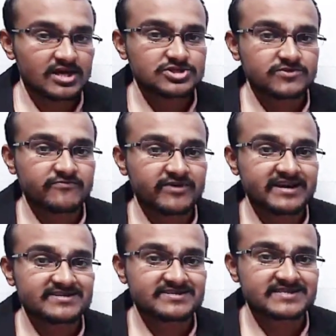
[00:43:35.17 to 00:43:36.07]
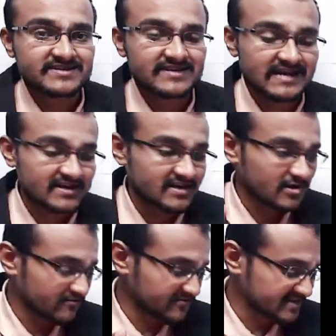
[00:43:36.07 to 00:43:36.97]
so find the central angle of
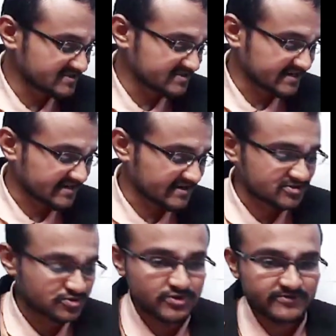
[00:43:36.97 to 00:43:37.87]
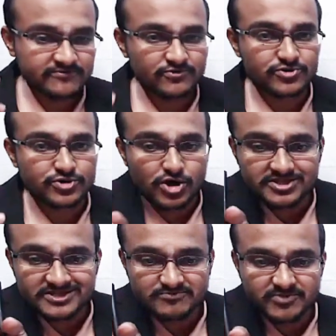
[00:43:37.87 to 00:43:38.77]
each sector. So if you draw this
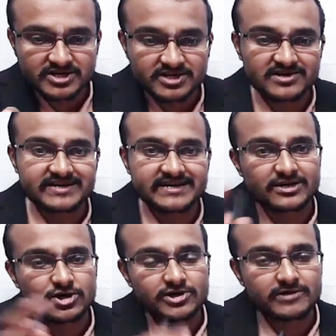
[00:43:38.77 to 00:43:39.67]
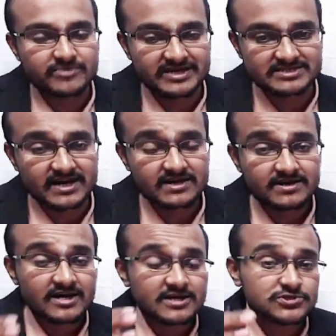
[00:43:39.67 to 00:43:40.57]
particular data on a pie chart,
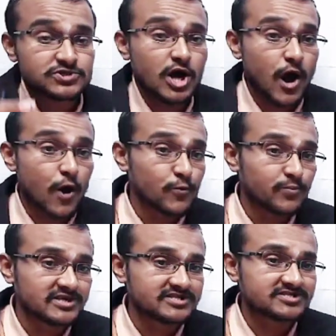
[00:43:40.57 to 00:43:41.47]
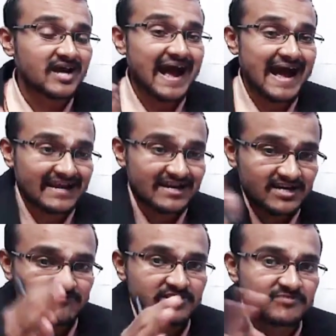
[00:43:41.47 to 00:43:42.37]
so how much angle
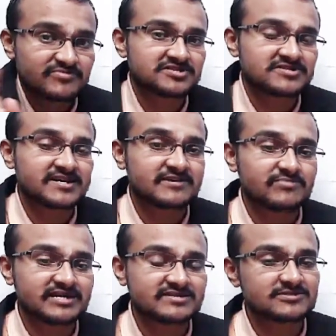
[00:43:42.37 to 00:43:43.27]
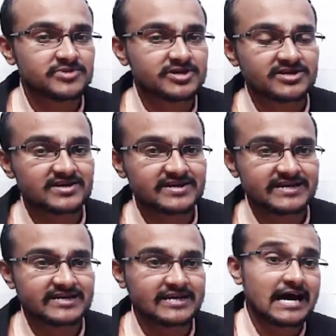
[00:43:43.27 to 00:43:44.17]
will be shared by this particular
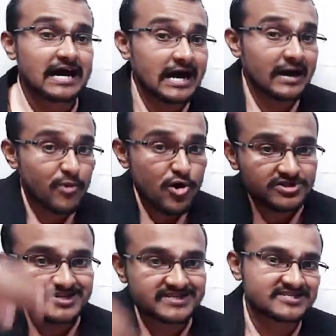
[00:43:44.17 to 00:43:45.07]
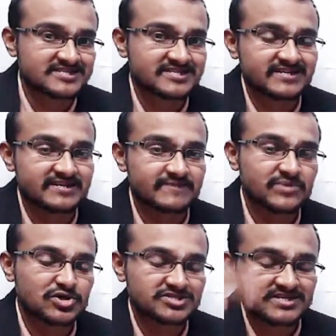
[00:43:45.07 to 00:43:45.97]
data among 360 degree?
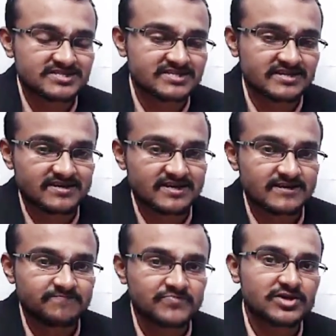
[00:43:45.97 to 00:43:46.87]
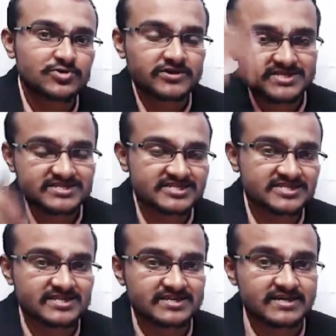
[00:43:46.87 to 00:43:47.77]
Because in a circle you have 360
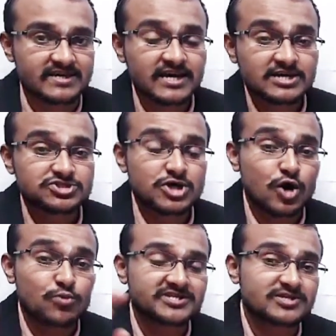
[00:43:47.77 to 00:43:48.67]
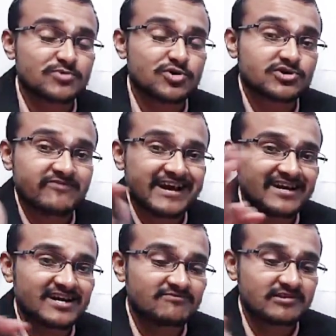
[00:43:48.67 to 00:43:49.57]
degree. So how much amount of angle
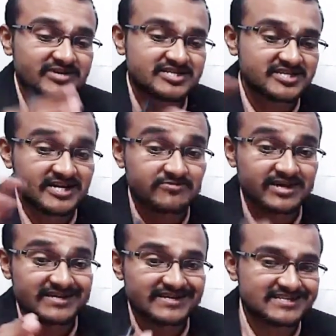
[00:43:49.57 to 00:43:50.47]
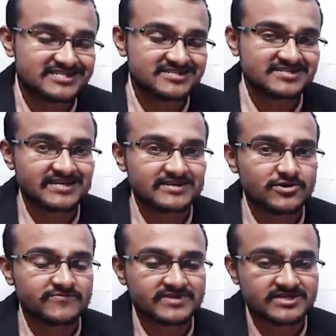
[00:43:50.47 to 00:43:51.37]
will be shared by each set of
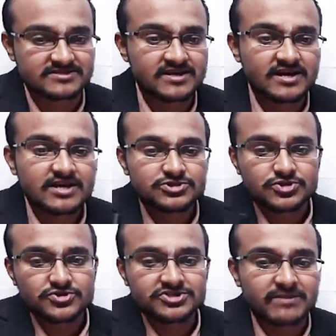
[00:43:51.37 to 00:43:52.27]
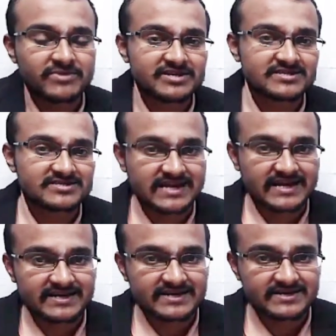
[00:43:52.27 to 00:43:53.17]
this? So summer is
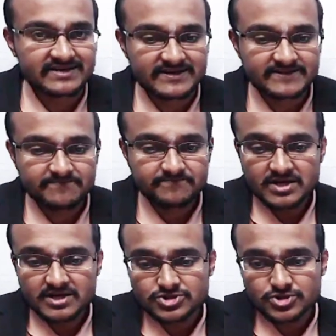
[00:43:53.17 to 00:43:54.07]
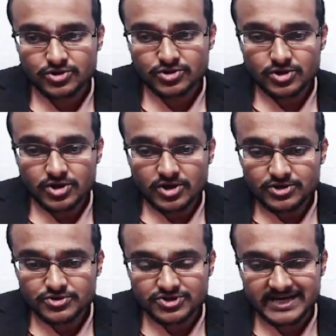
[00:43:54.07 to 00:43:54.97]
90. So you should
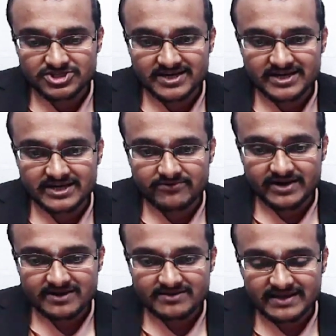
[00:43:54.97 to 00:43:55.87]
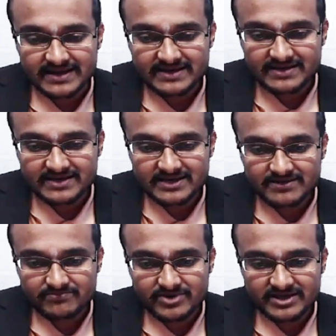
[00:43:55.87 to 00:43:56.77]
actually divide 90
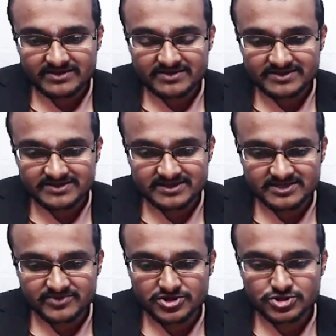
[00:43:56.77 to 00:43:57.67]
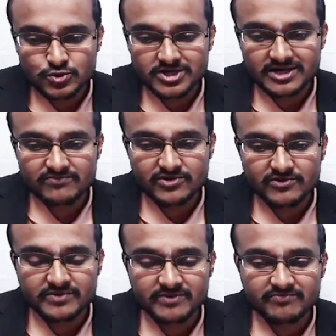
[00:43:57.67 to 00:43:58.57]
by 360 because total
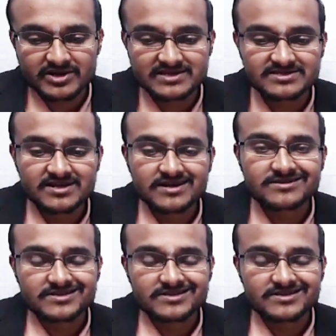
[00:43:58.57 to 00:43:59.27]
number of people is